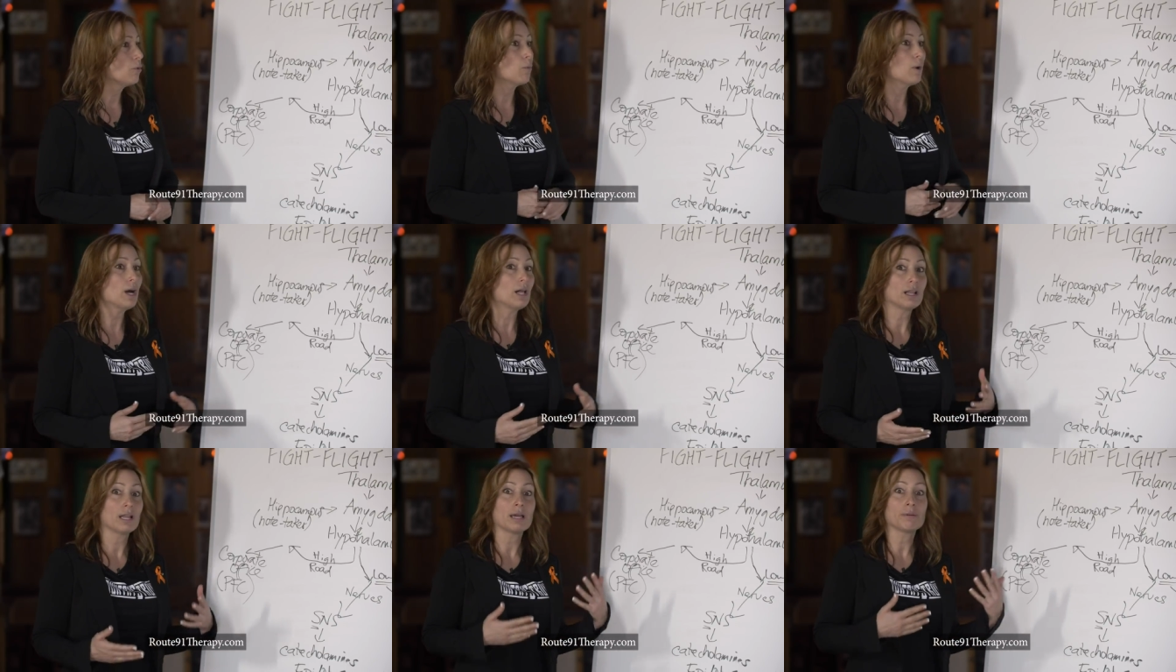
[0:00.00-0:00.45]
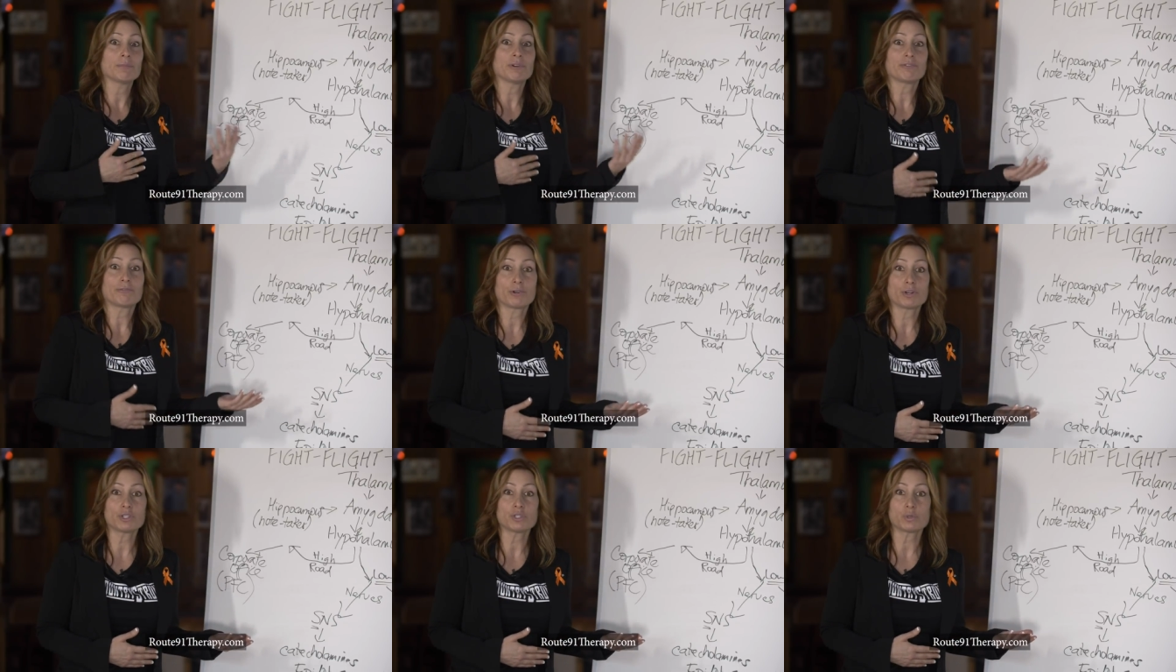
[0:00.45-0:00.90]
well, I'm
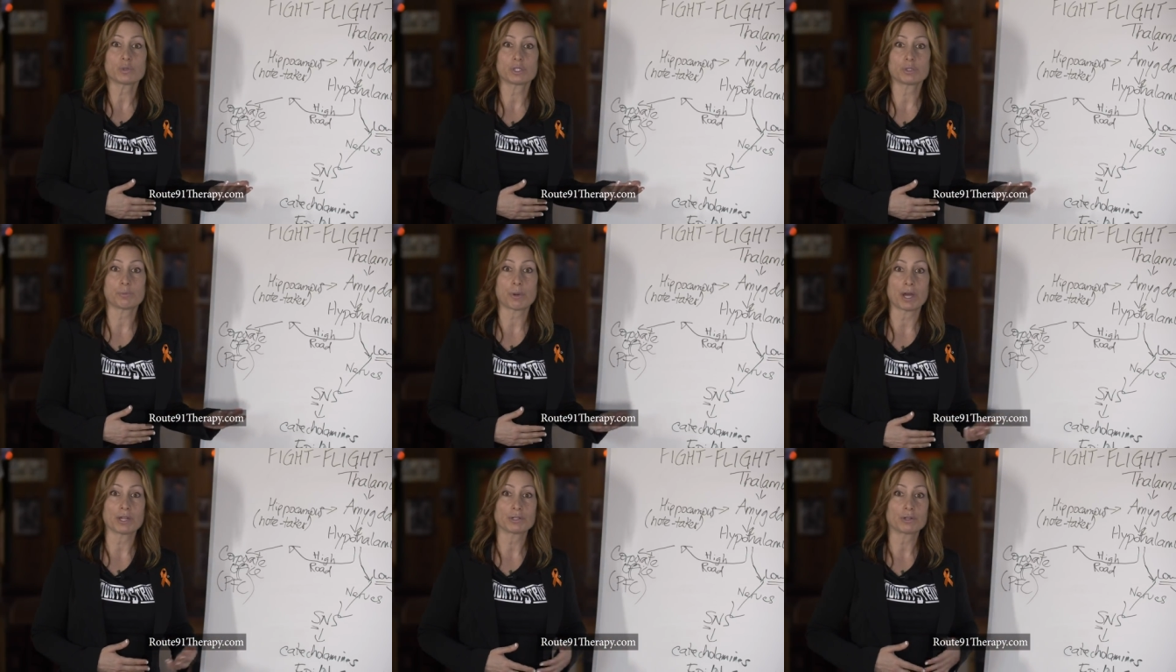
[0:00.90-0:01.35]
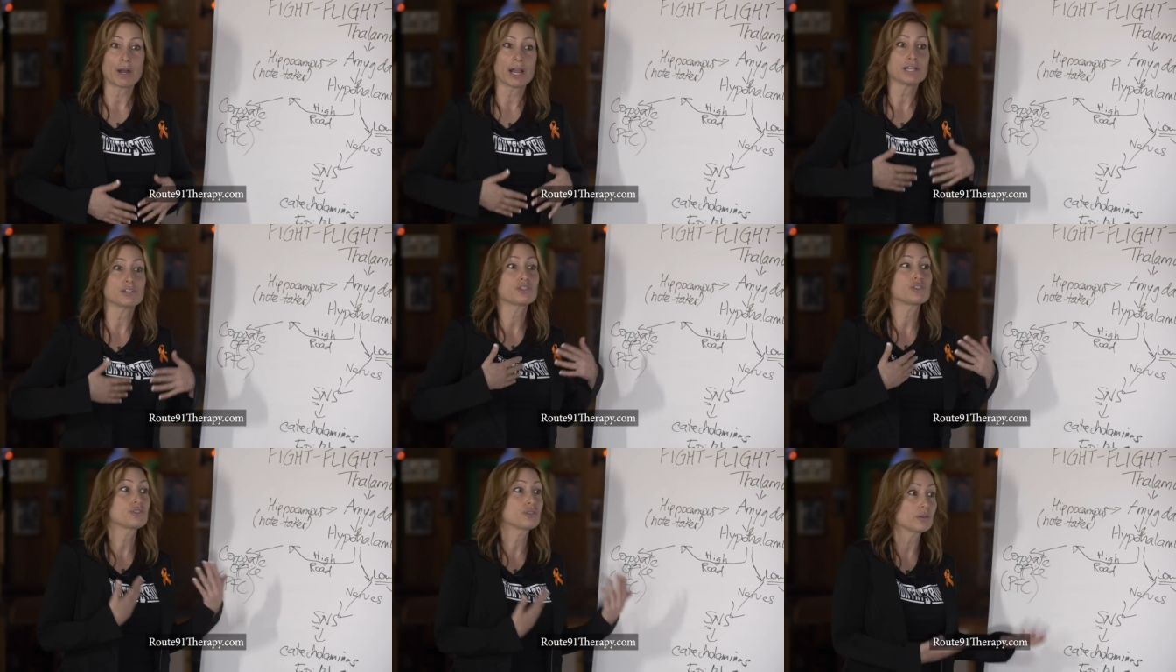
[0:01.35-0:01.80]
a first responder,
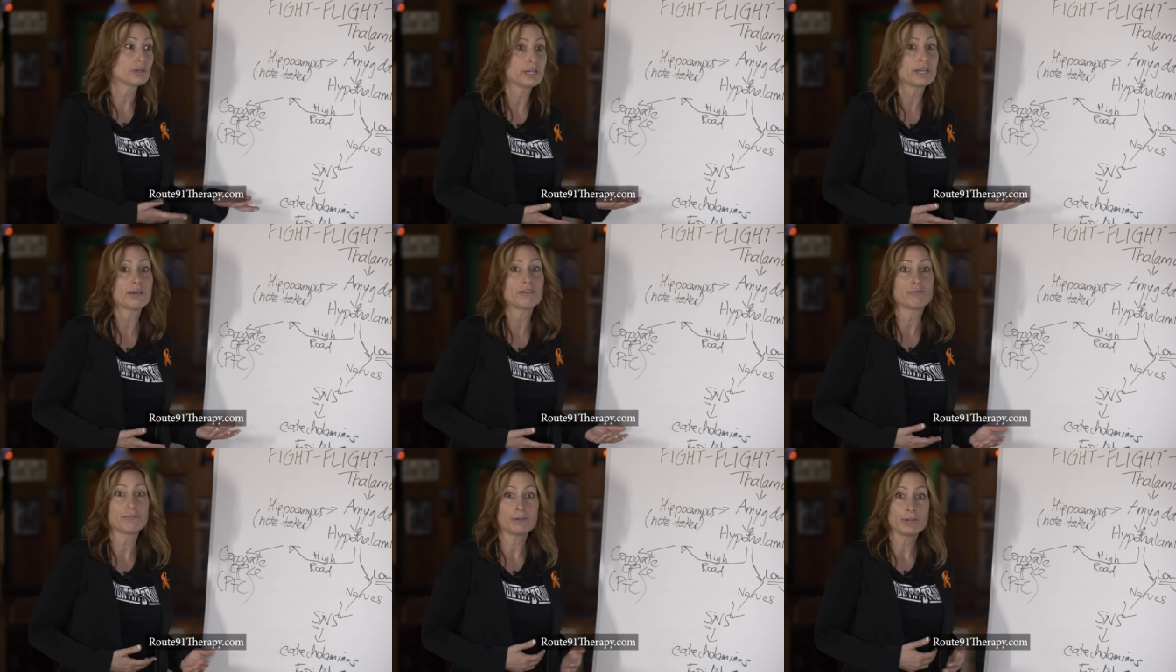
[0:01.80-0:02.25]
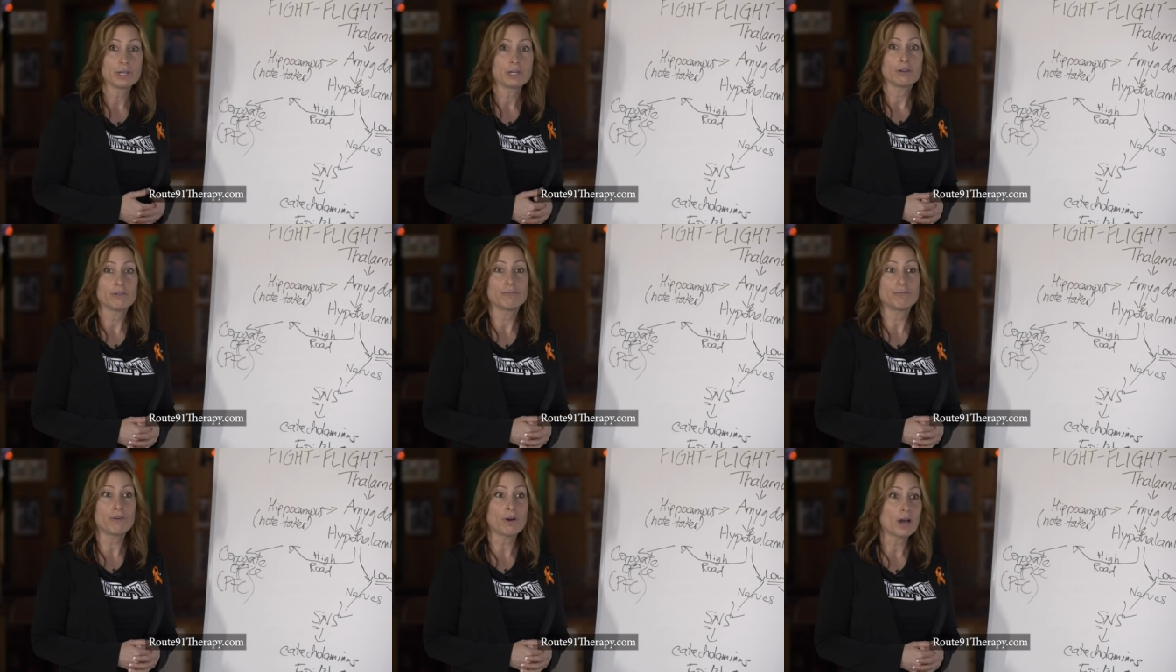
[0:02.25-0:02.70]
I should have
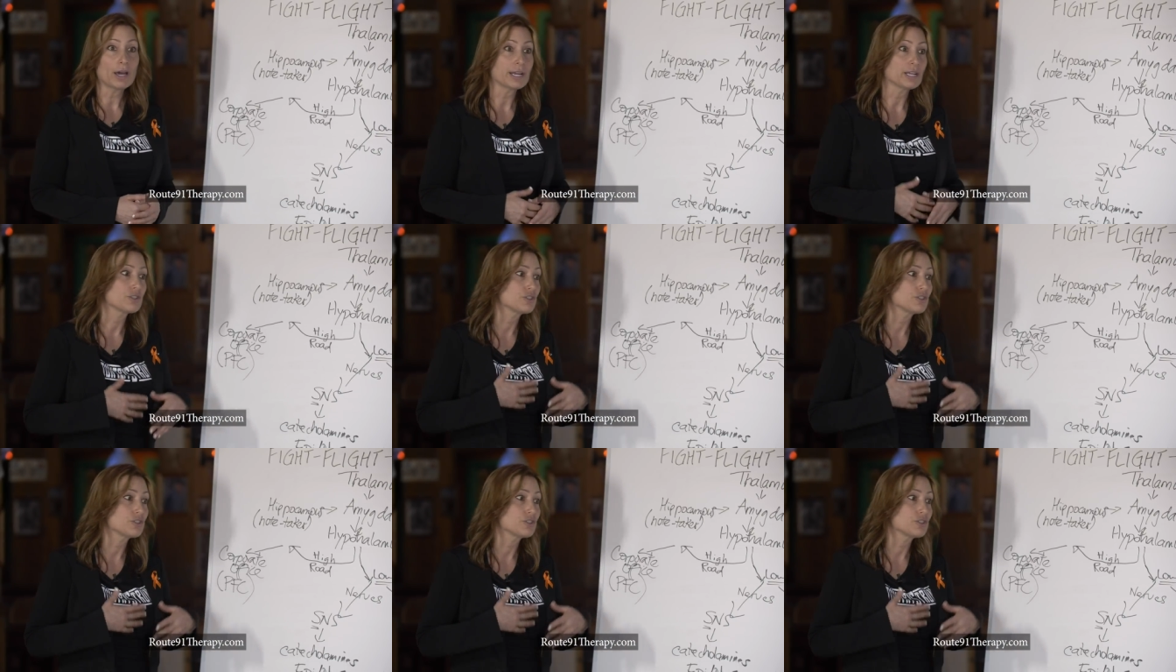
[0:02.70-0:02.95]
fought,